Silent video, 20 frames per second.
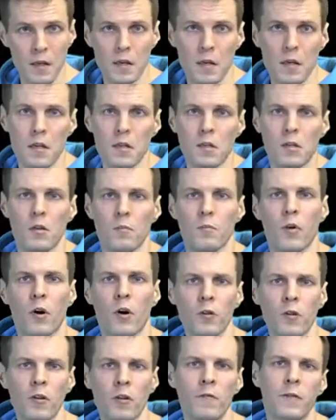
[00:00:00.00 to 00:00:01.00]
So
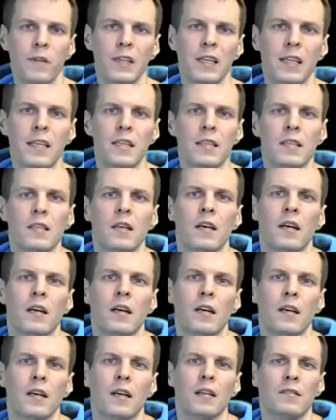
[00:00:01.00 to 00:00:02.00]
both of these
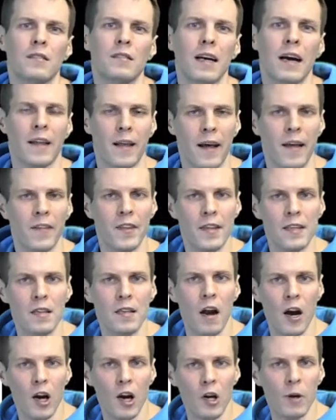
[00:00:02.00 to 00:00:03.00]
And this
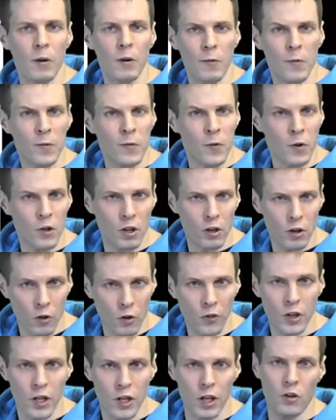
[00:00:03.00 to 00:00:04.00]
argument would further
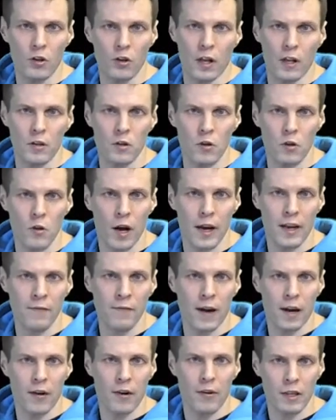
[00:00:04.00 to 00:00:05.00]
continue that you
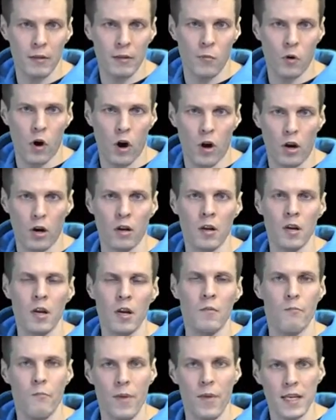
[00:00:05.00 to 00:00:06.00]
evaluate the model
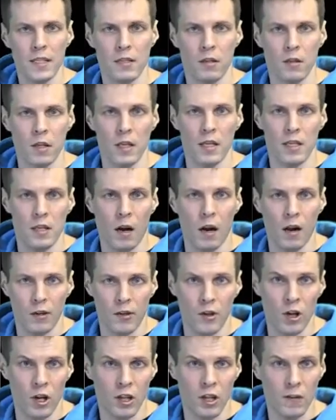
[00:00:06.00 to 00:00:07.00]
based on these
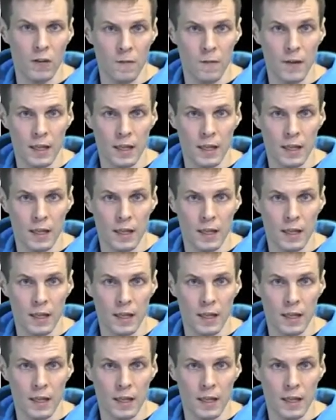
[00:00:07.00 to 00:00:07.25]
alternative fit